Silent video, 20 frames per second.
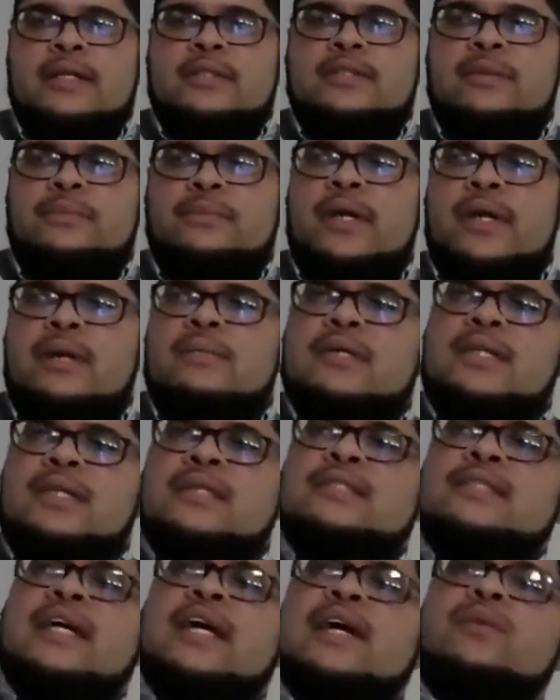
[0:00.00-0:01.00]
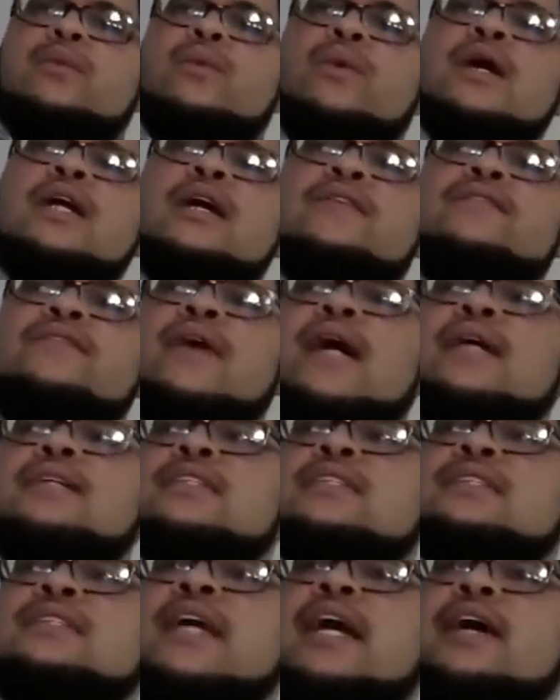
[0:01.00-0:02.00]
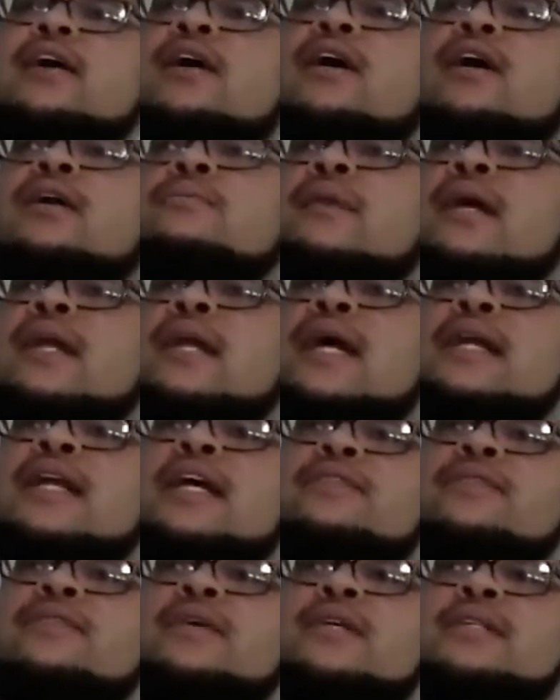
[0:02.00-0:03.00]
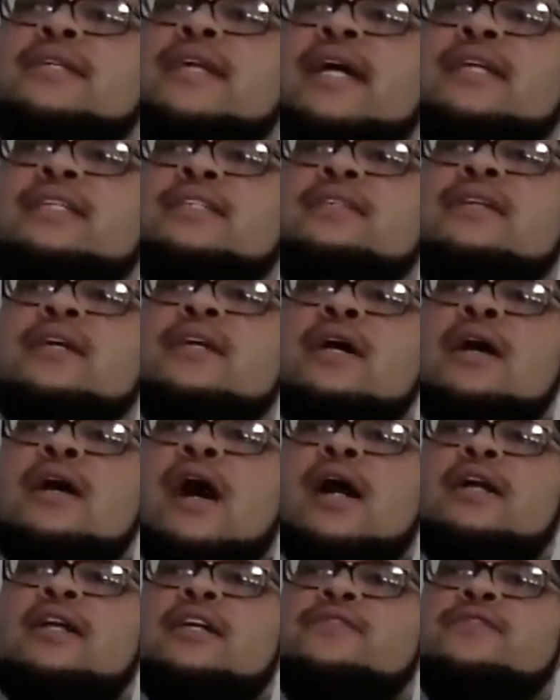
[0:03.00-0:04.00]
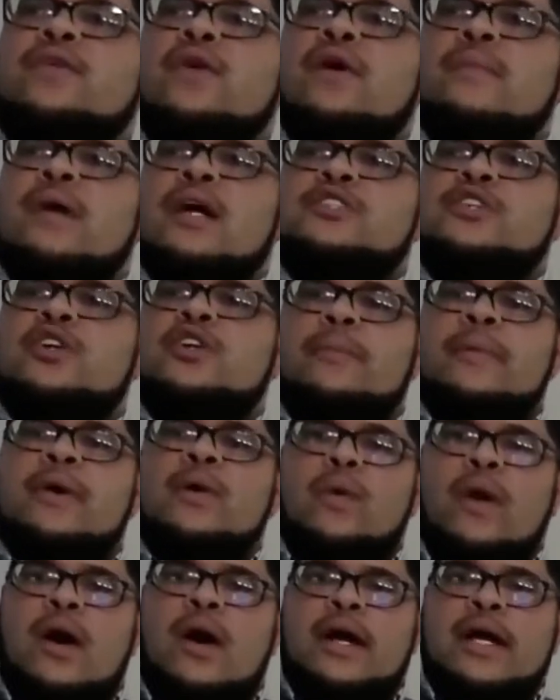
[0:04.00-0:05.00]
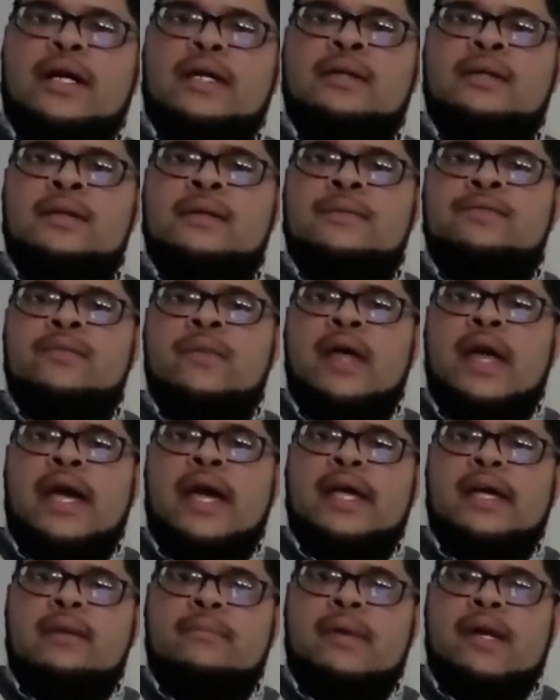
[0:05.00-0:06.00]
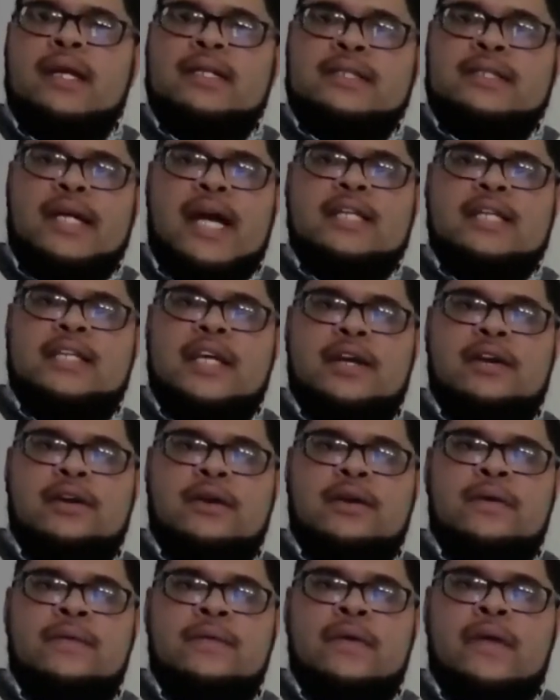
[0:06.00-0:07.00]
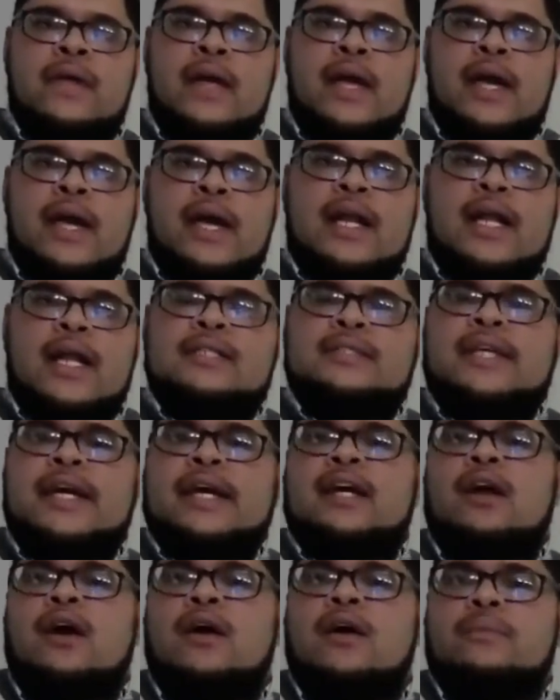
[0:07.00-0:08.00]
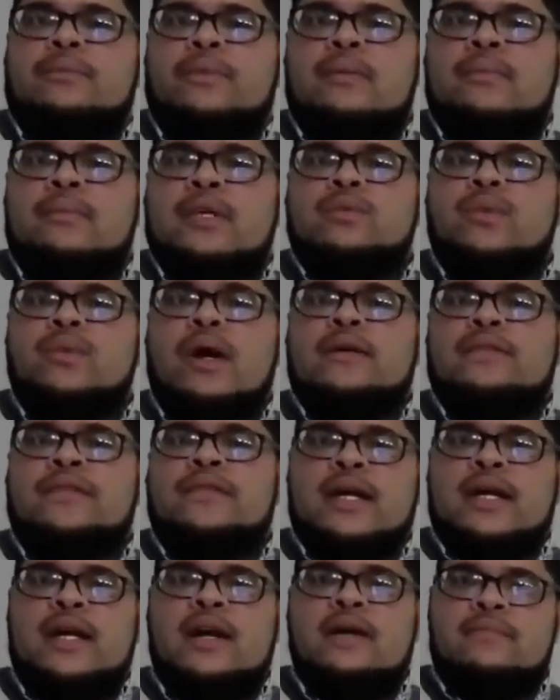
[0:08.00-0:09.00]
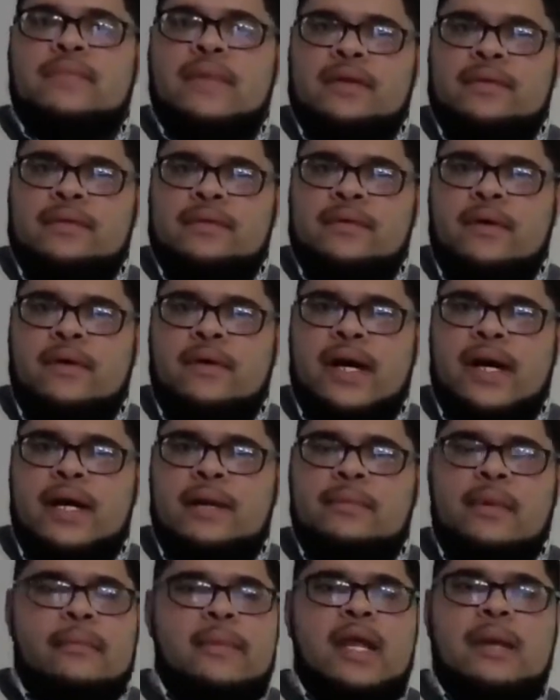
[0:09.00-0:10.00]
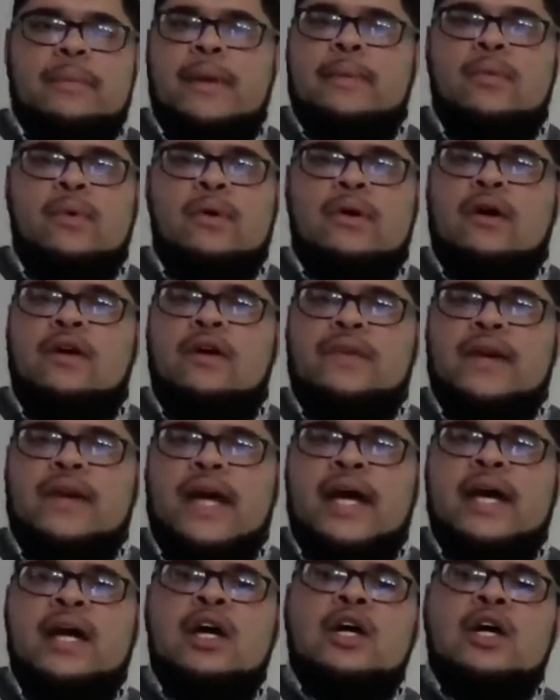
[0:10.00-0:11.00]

So pretty much they're saying, what if I just take all the money I need from your taxes out of these 4 months, you're going to be working and get your money taxed here. And let's take it all pretty much working for the government, all right? But many people won't go for that.